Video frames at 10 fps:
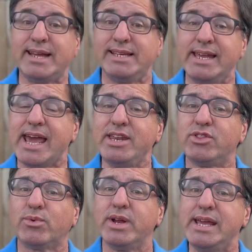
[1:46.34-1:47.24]

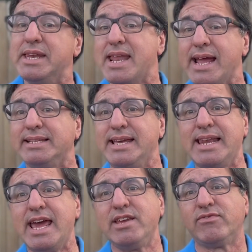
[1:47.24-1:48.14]
1983 and
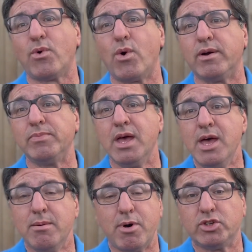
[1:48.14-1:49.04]
1984,
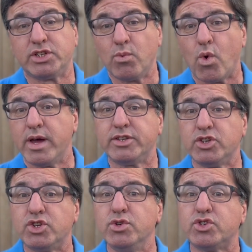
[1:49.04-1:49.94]
boasting 1
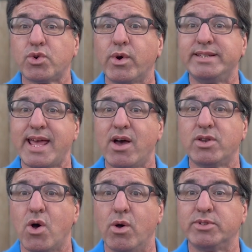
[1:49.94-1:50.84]
to 2 story
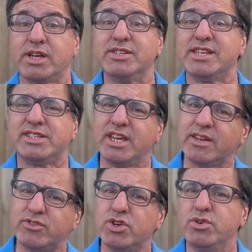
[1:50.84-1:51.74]
townhomes
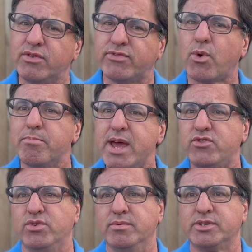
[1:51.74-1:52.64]
consisting of 2 to 4
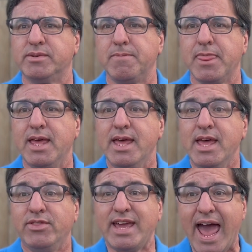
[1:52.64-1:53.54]
bedrooms.
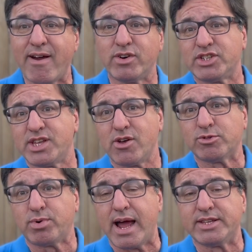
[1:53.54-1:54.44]
The average
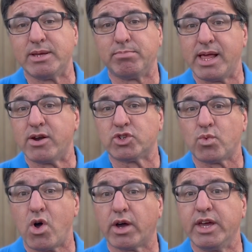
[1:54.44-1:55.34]
sales price in Planters
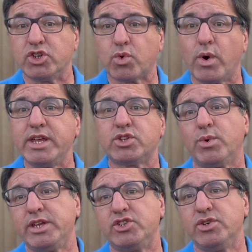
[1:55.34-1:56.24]
Walk in
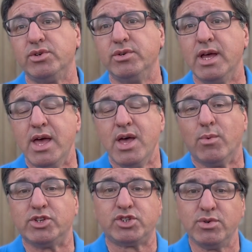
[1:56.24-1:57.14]
2022
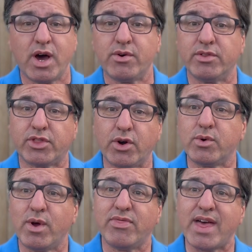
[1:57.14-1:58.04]
was
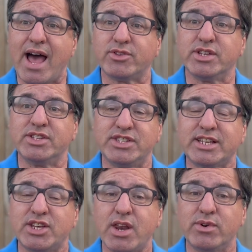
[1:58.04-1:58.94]

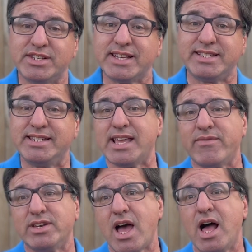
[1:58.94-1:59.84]

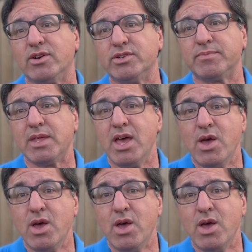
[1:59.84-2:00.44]
$231,667,